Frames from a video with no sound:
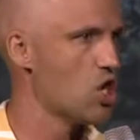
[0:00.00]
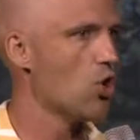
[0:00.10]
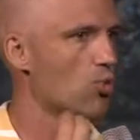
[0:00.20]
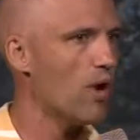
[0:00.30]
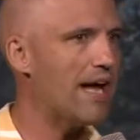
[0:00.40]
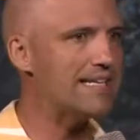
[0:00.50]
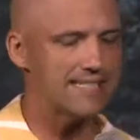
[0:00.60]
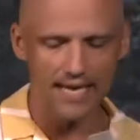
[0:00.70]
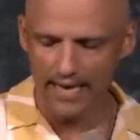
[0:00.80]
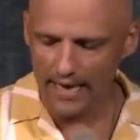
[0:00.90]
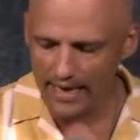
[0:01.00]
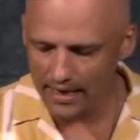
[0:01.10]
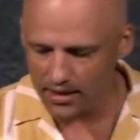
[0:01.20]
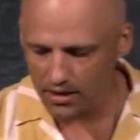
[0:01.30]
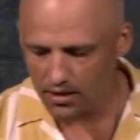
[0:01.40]
right
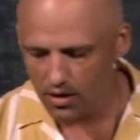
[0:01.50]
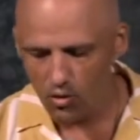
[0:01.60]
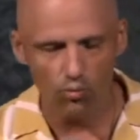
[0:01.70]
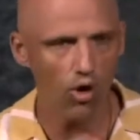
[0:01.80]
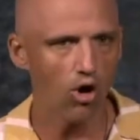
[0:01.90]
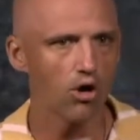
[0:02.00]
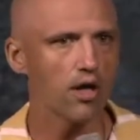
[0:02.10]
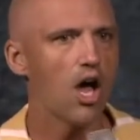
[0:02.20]
and wrong.